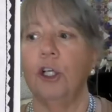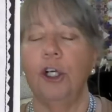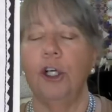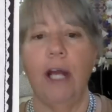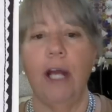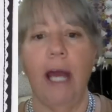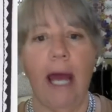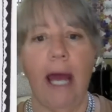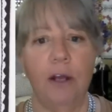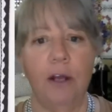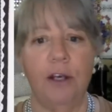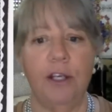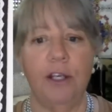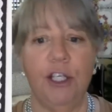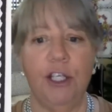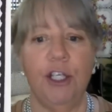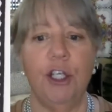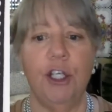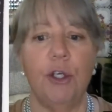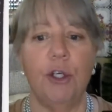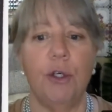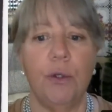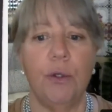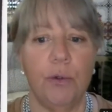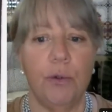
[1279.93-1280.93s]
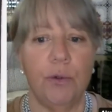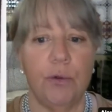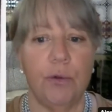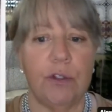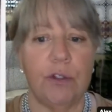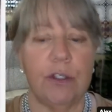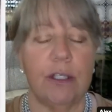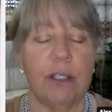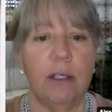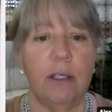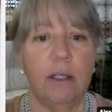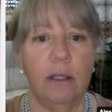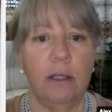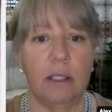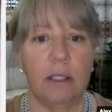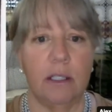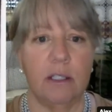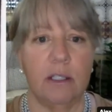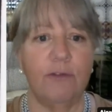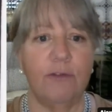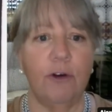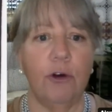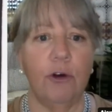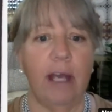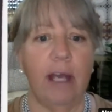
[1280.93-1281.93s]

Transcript: learn how to use this